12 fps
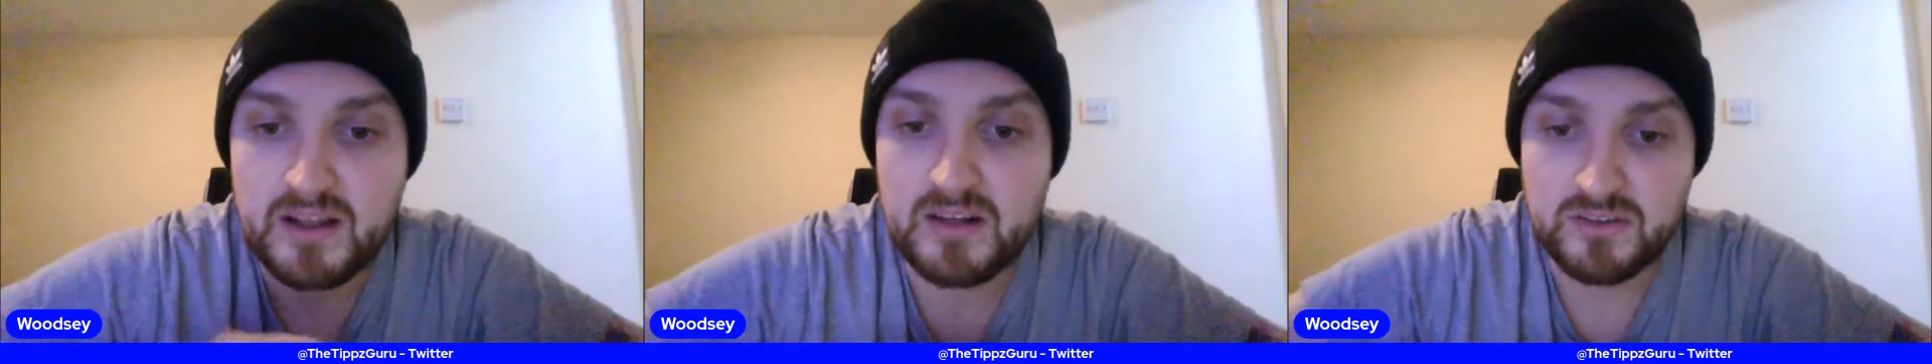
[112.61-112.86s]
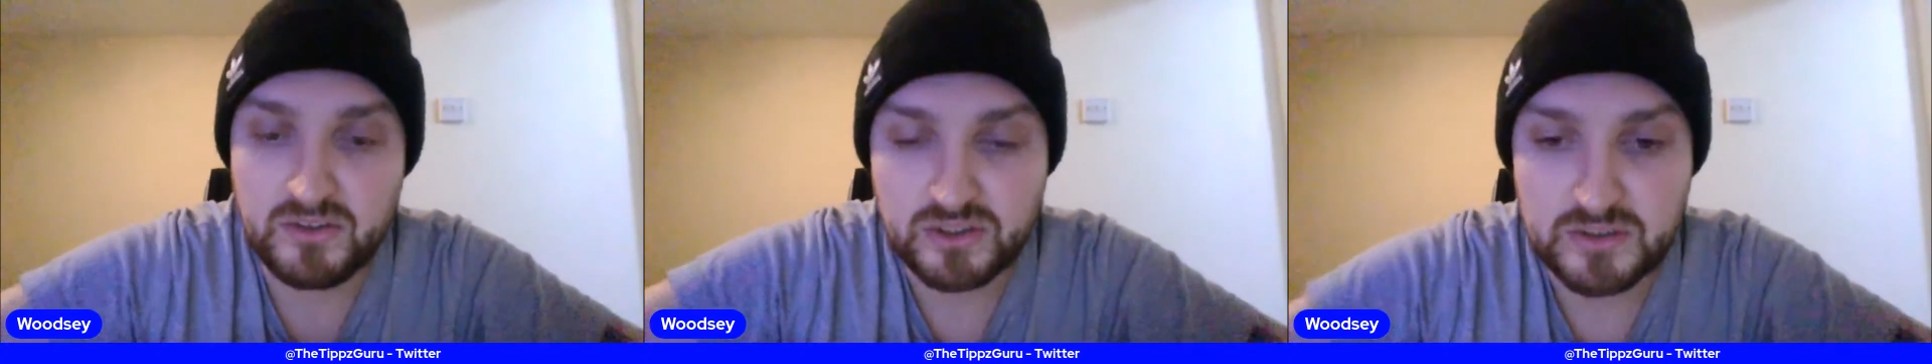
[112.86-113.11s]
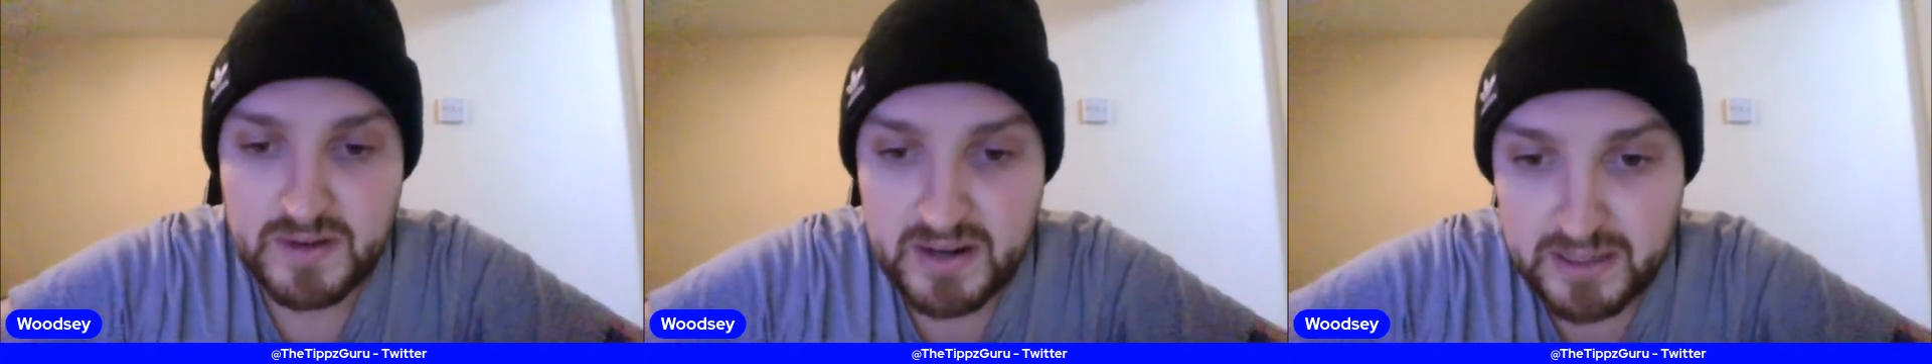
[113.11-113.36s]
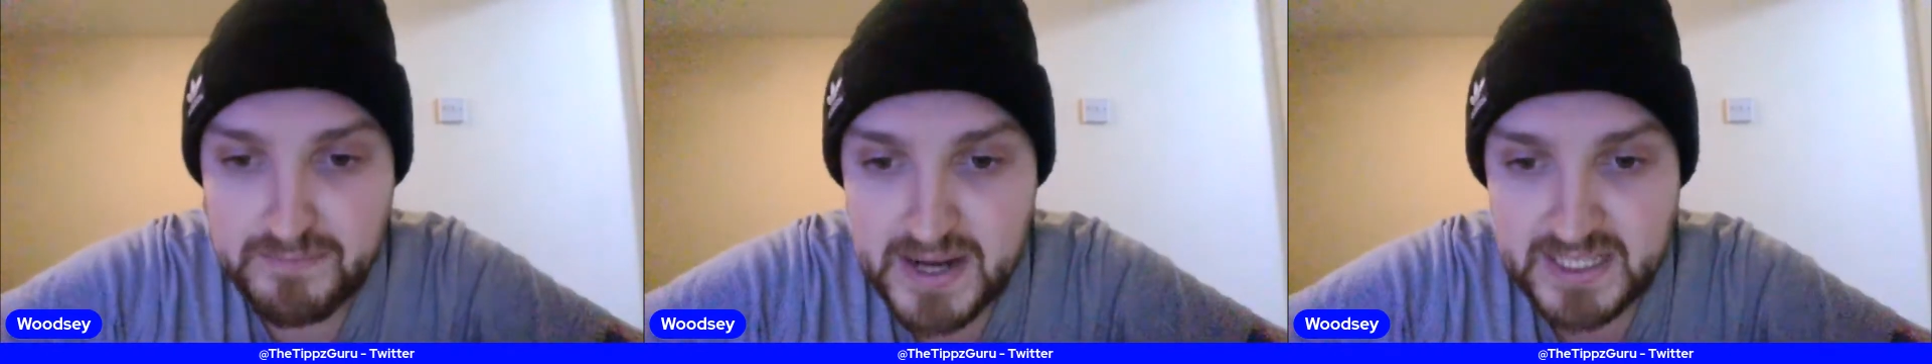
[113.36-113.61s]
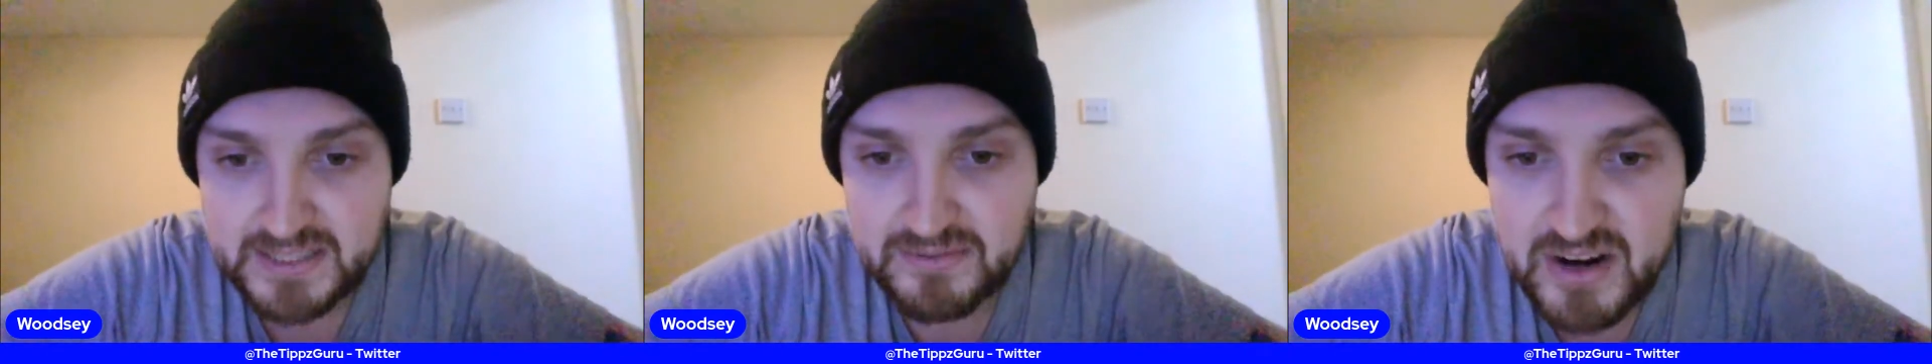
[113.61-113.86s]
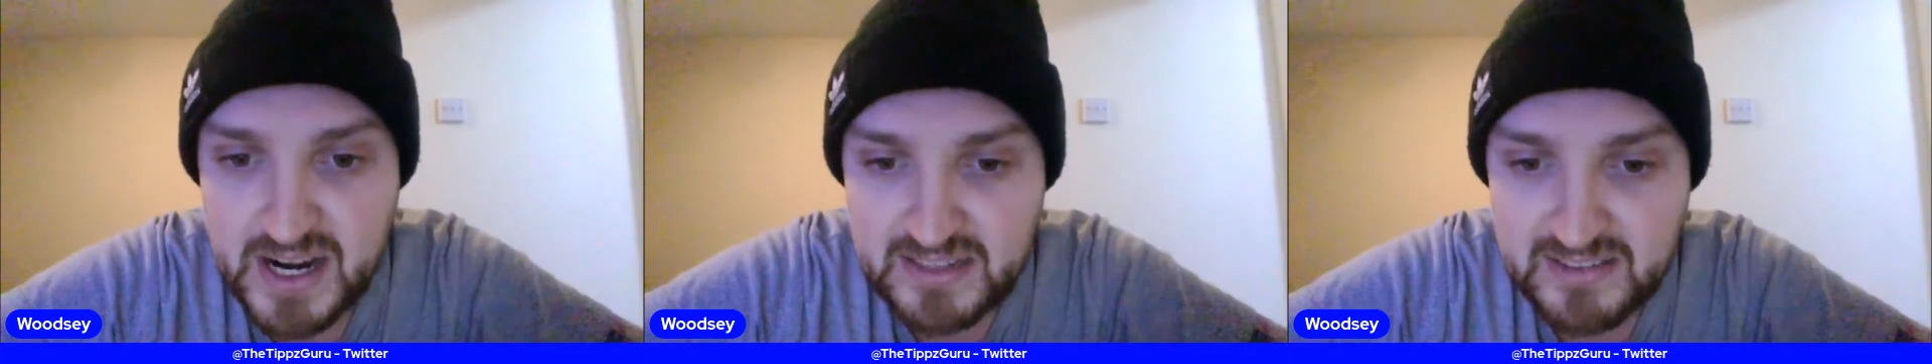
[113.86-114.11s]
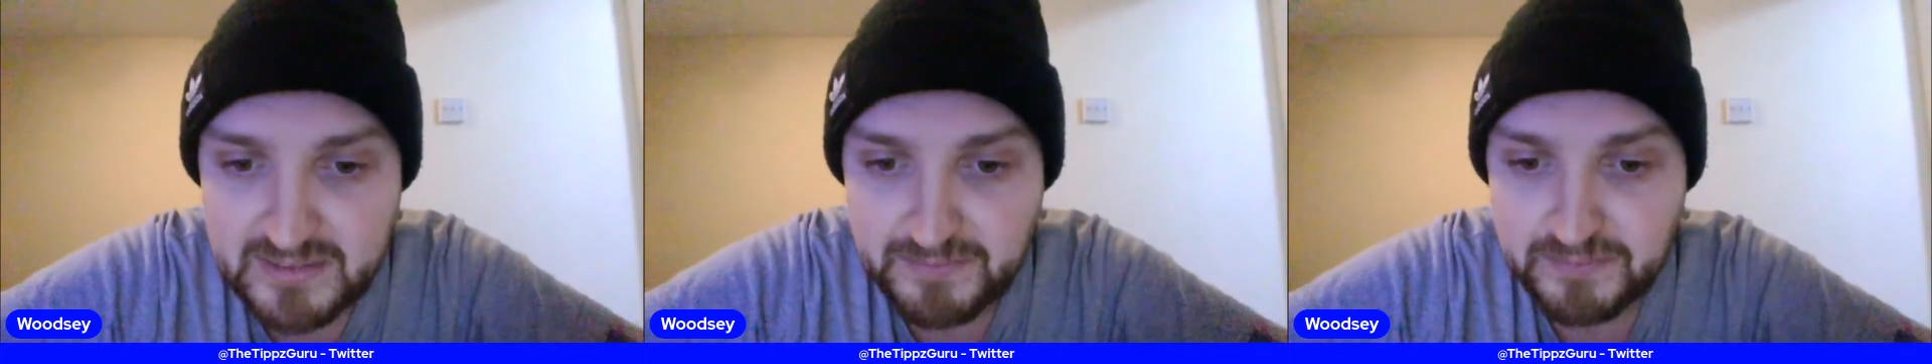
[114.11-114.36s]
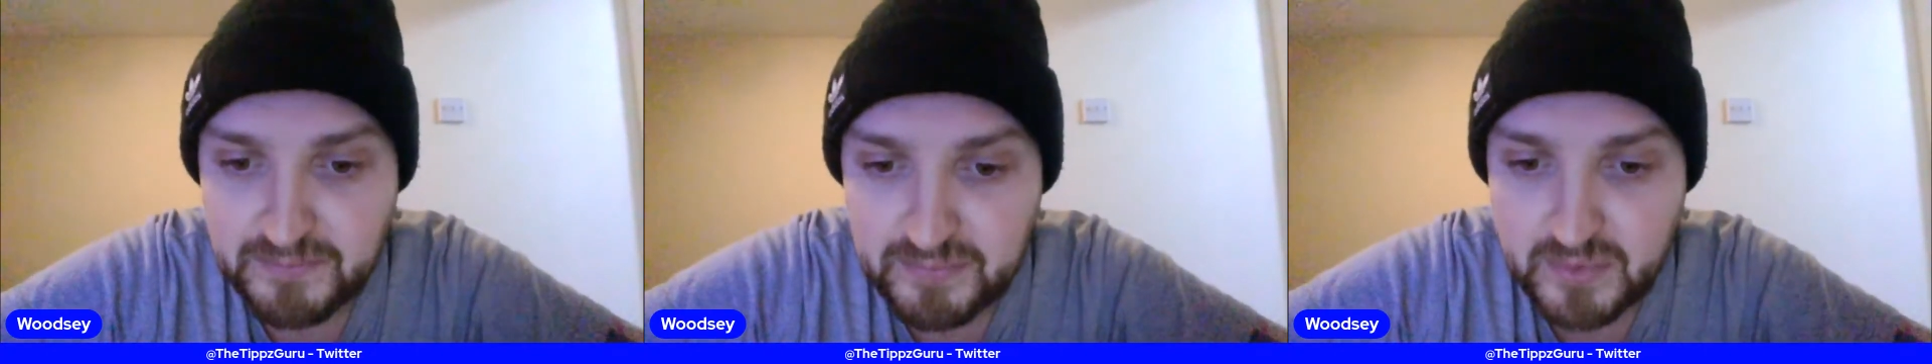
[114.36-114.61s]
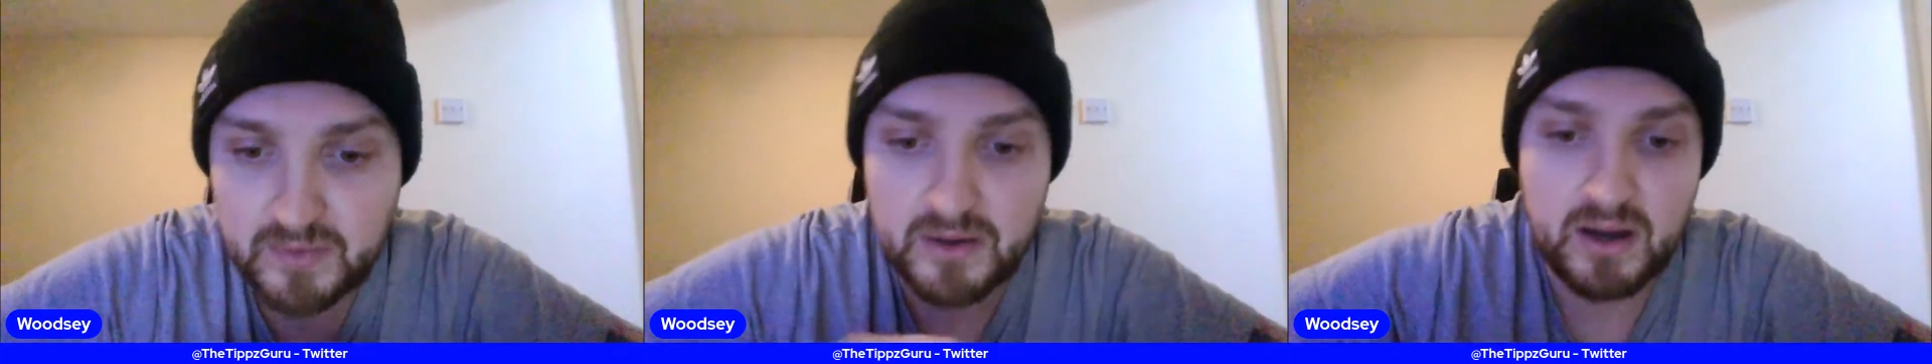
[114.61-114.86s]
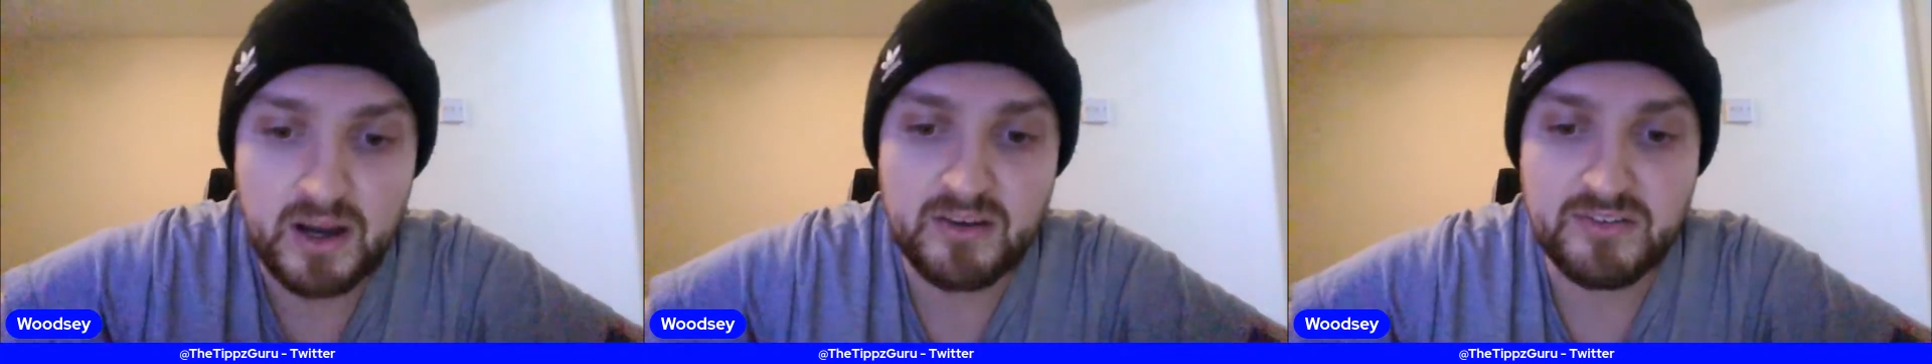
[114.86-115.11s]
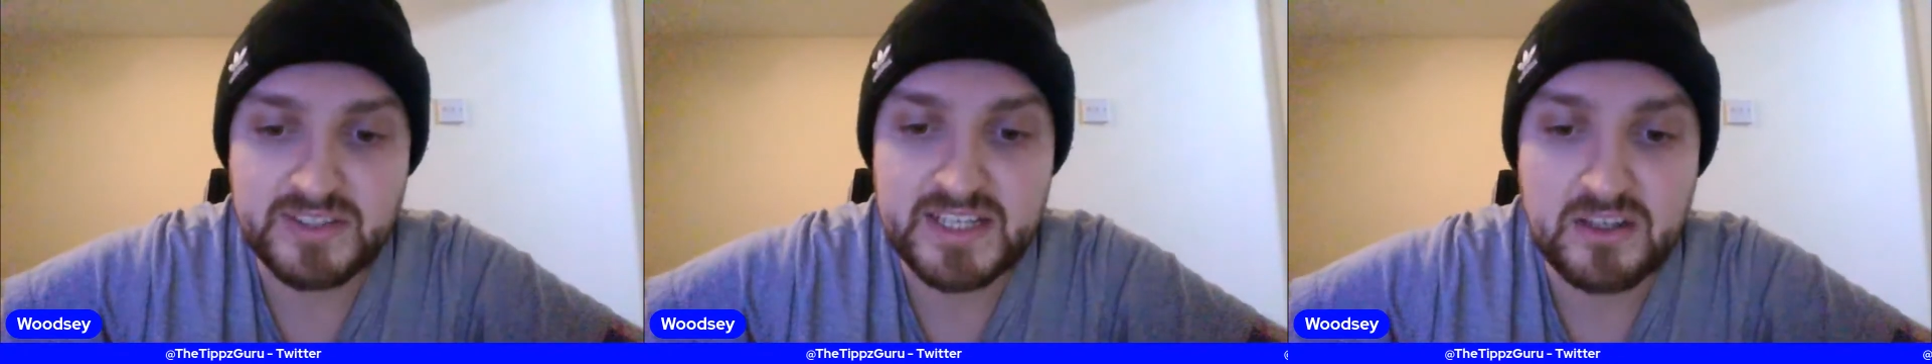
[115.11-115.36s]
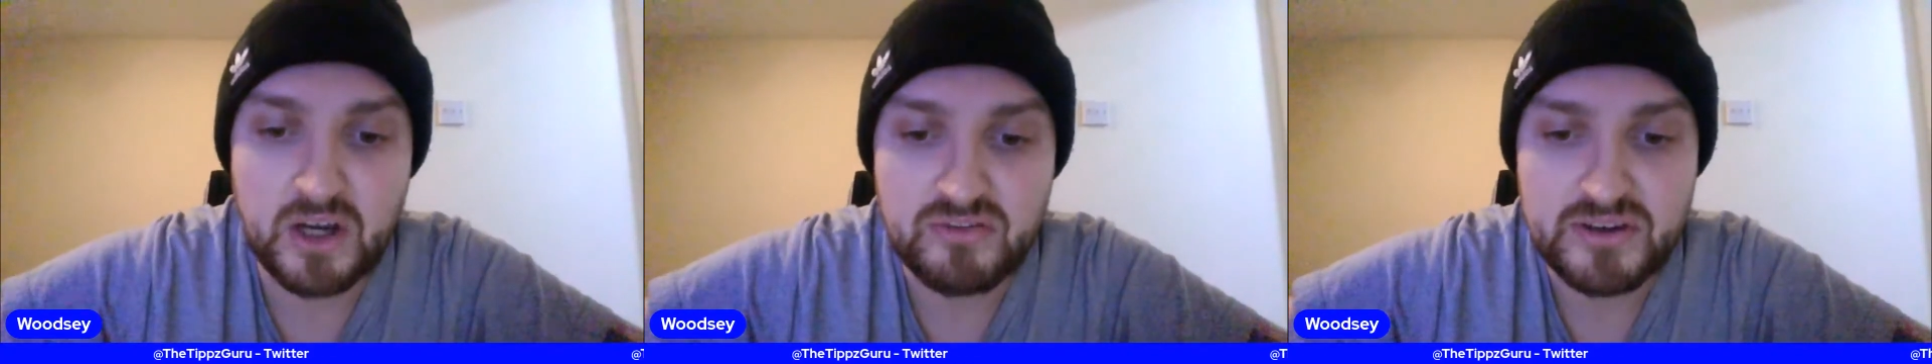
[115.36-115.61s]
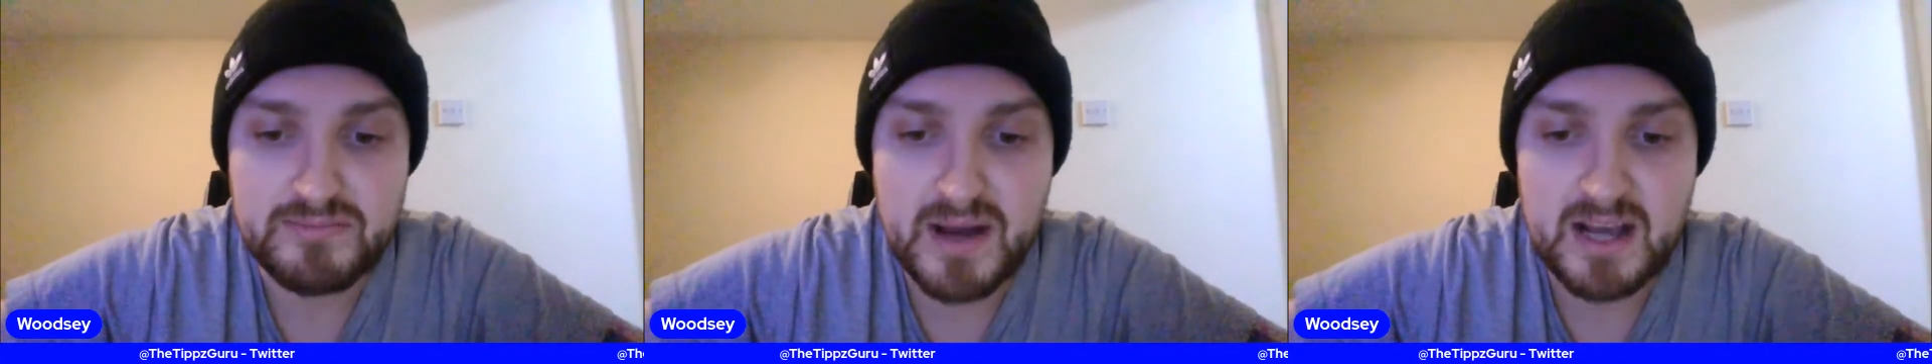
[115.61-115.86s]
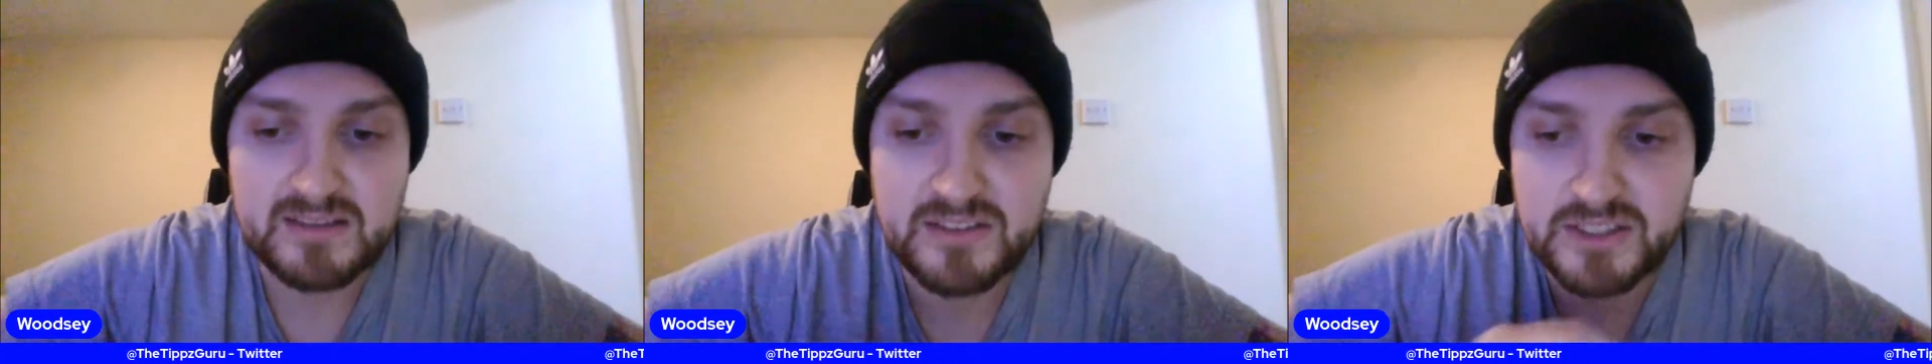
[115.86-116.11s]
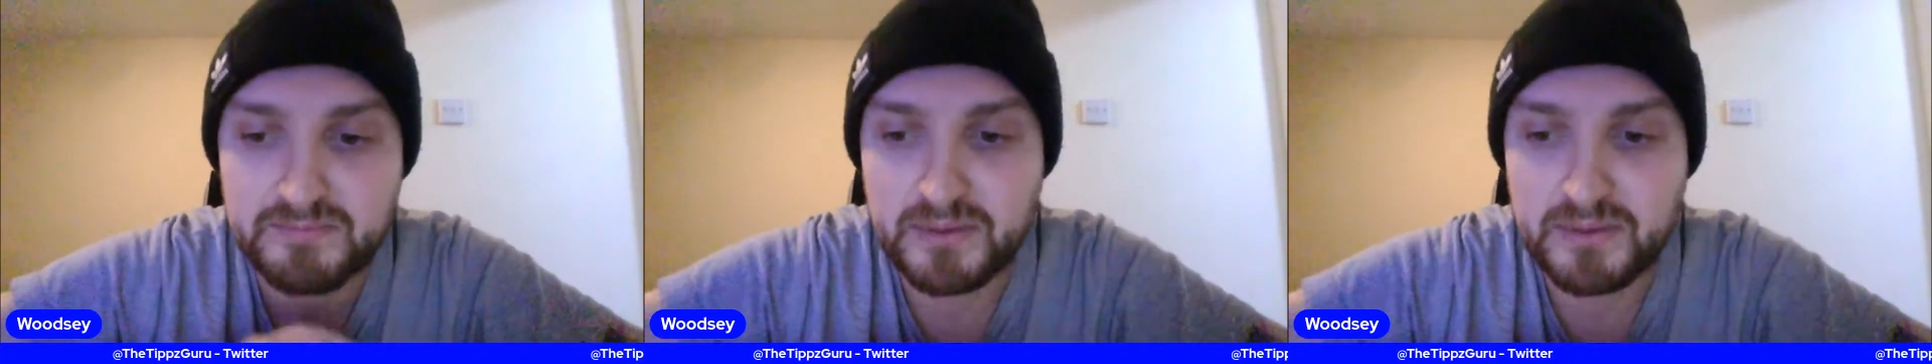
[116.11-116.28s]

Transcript: Looks a very competitive race. I did like Remastered,